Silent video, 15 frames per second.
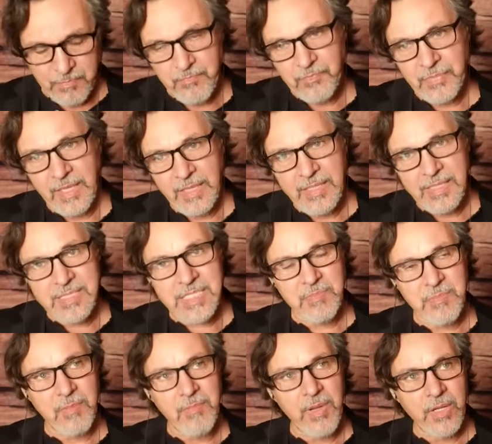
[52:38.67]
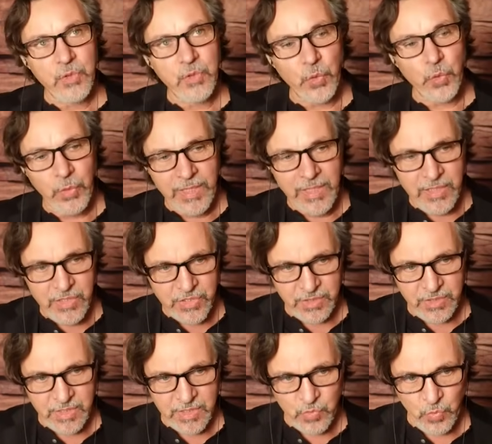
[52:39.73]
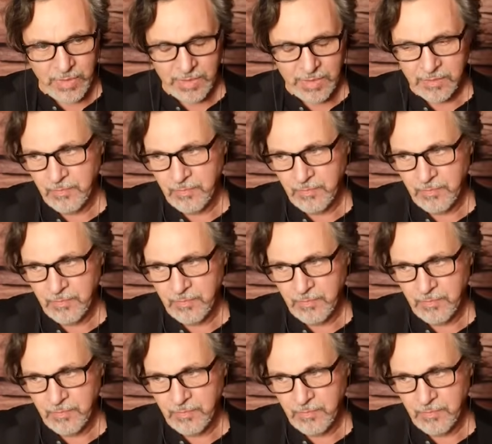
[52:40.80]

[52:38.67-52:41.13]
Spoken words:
I asked him about the creation as well.